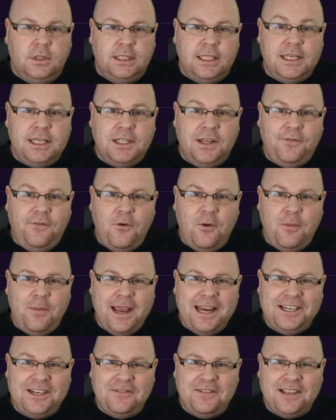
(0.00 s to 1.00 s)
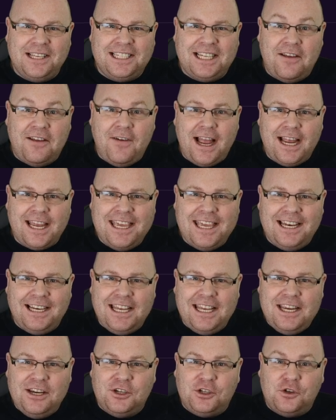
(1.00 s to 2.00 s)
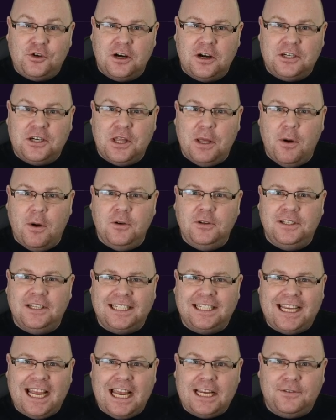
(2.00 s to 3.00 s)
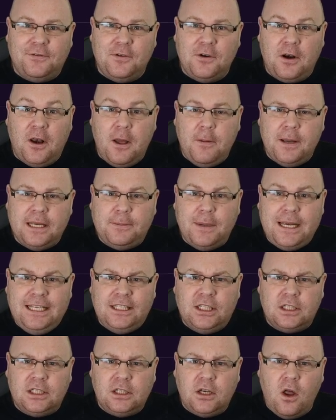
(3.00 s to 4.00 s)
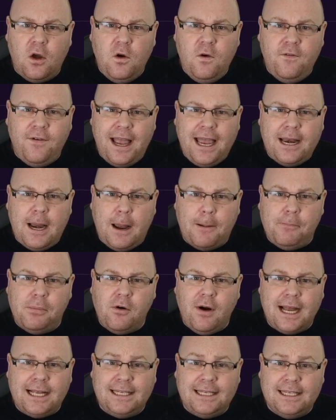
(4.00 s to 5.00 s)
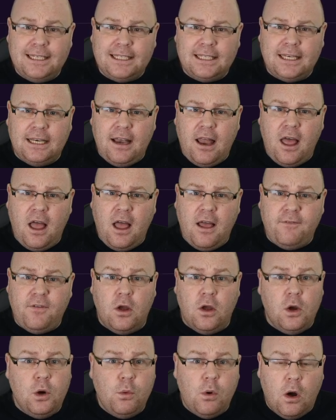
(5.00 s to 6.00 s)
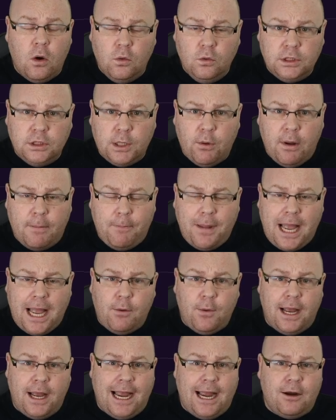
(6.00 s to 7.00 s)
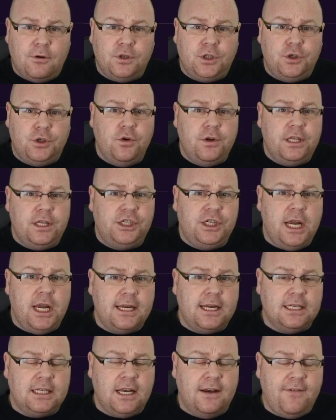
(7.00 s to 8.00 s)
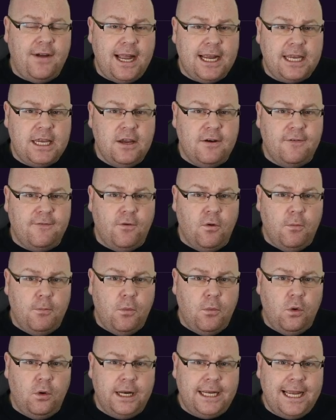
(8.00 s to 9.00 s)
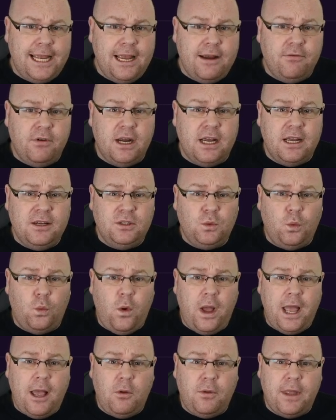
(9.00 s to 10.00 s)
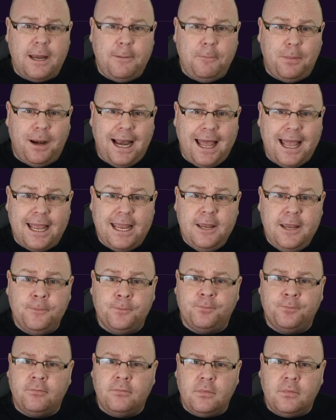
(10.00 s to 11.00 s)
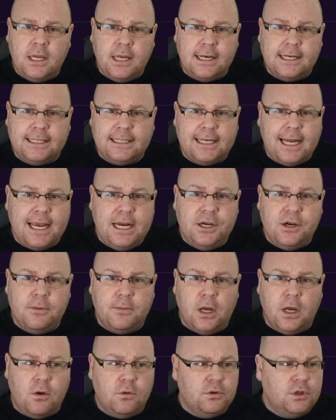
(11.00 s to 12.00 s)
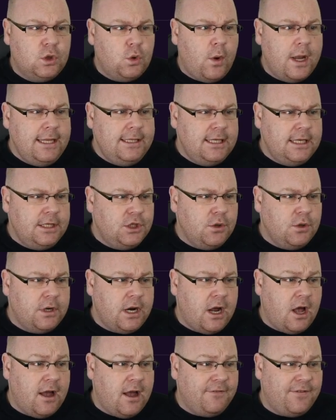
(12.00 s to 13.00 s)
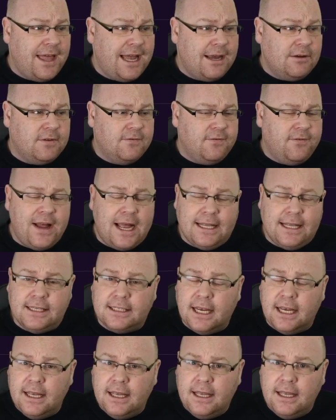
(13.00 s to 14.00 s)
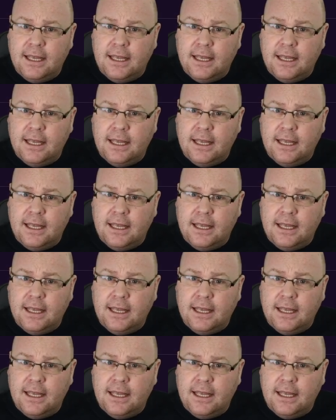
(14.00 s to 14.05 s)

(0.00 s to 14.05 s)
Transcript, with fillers: Since the formation of the Slovakian league structure, the most successful club has been Slovan Bratislava, who were also a powerhouse during the Czechoslovakian footballing era as well. They play at a stadium that holds 22,500 fans,